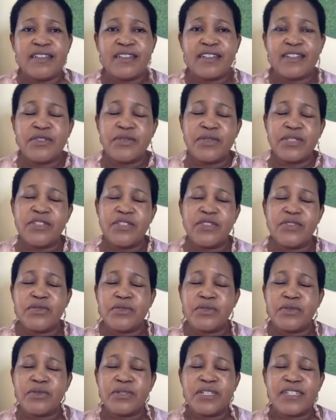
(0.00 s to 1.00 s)
that we
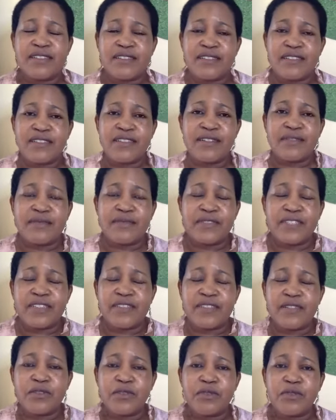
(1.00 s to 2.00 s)
do as
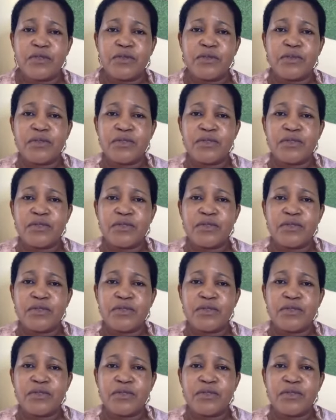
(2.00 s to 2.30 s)
a group.